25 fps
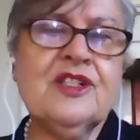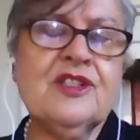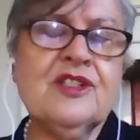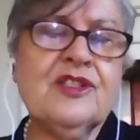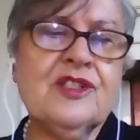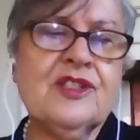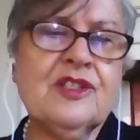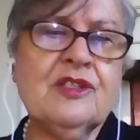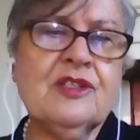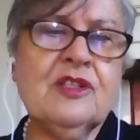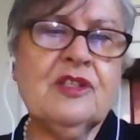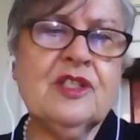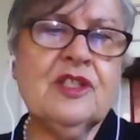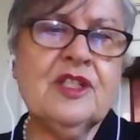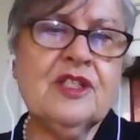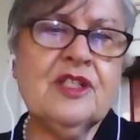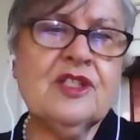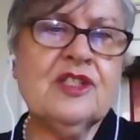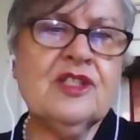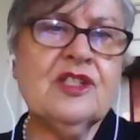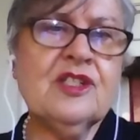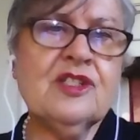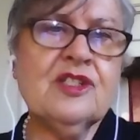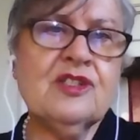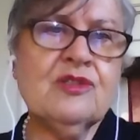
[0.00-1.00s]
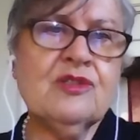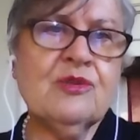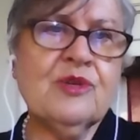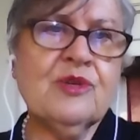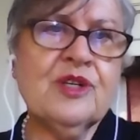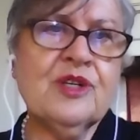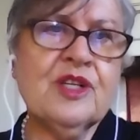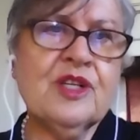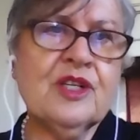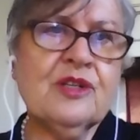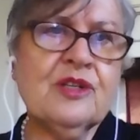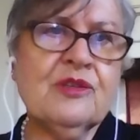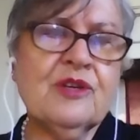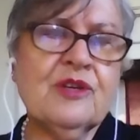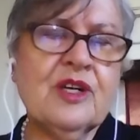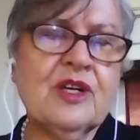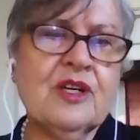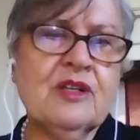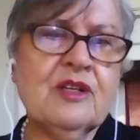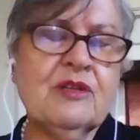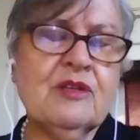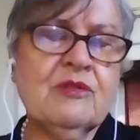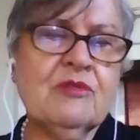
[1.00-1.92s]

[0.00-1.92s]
So let's destroy and uncreate it.